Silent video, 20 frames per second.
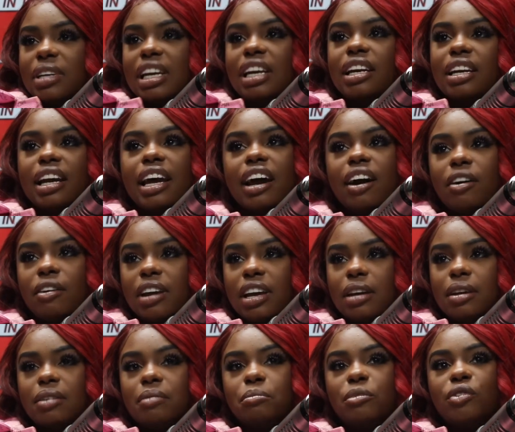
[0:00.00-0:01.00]
getting out
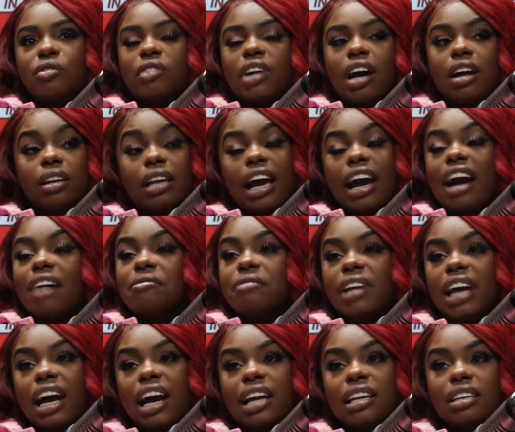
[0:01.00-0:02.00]
and moving out. Like, I
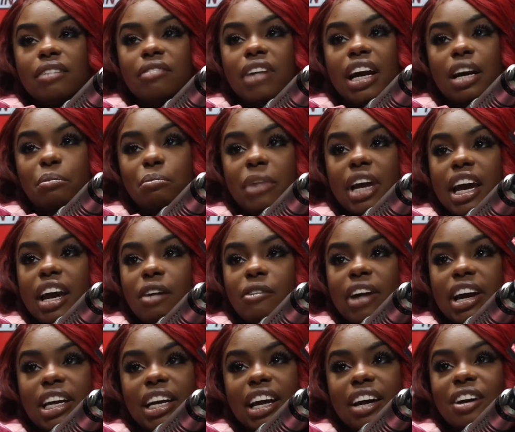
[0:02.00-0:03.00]
feel like I live out of bag
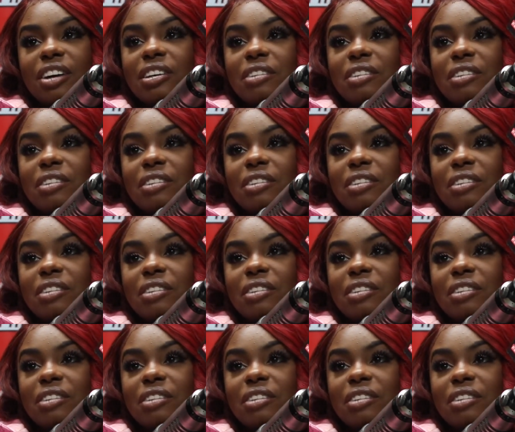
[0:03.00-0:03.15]
right now.